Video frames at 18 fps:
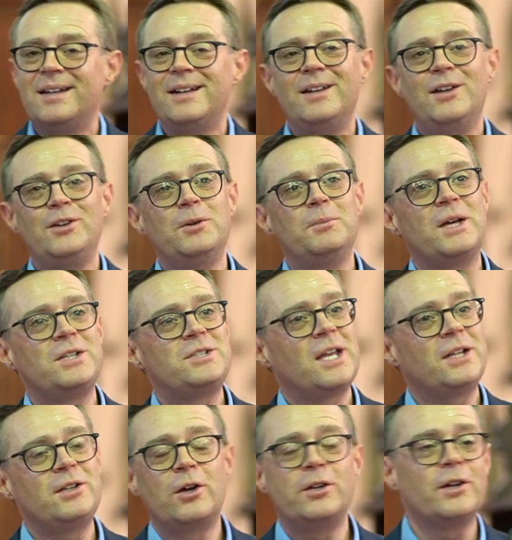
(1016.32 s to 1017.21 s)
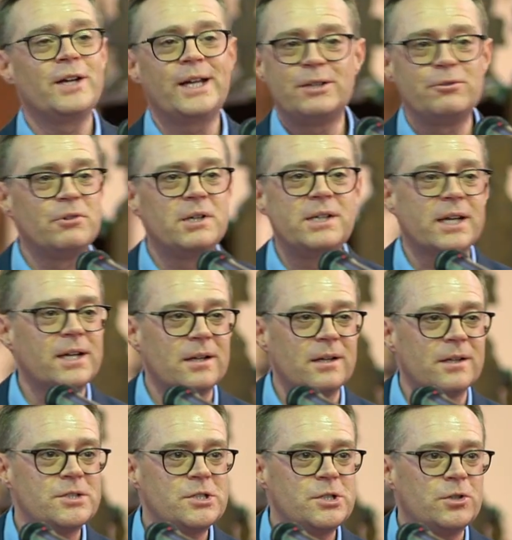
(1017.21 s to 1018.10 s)
Now you might say, now you're getting
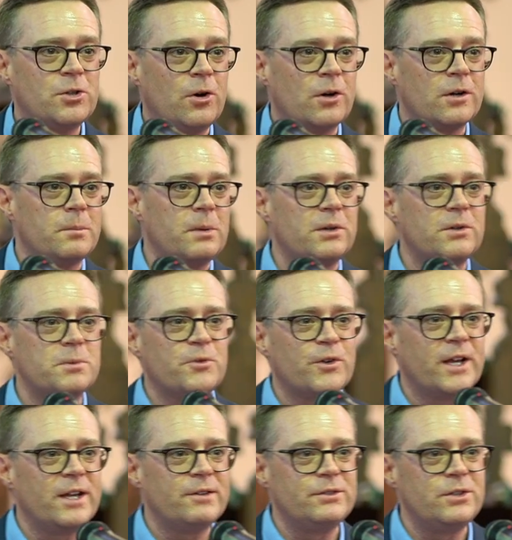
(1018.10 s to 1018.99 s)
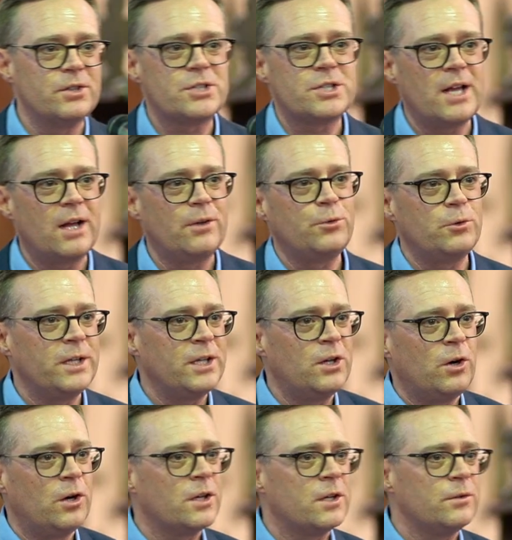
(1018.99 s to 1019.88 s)
ridiculous. You're talking about forgiving yourself, only
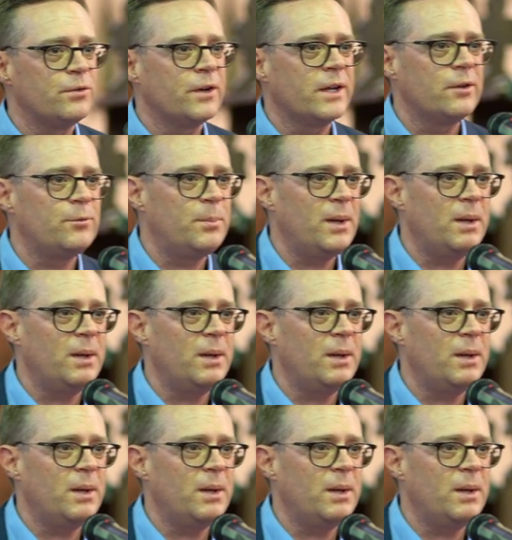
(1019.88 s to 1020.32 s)
God can forgive